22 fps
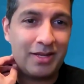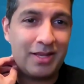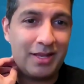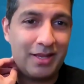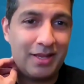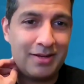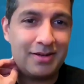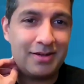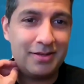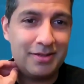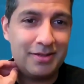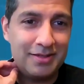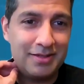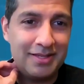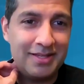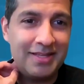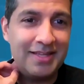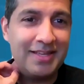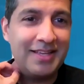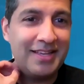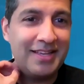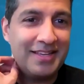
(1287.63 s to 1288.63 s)
Canada
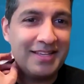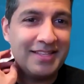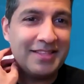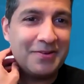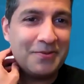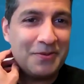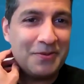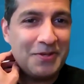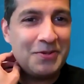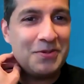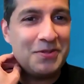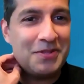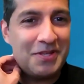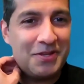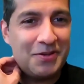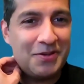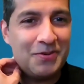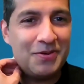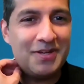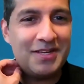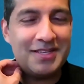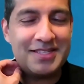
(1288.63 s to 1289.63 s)
than we do in the
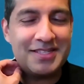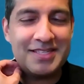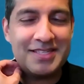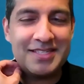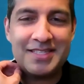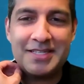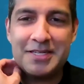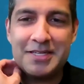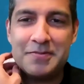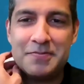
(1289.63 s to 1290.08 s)
US,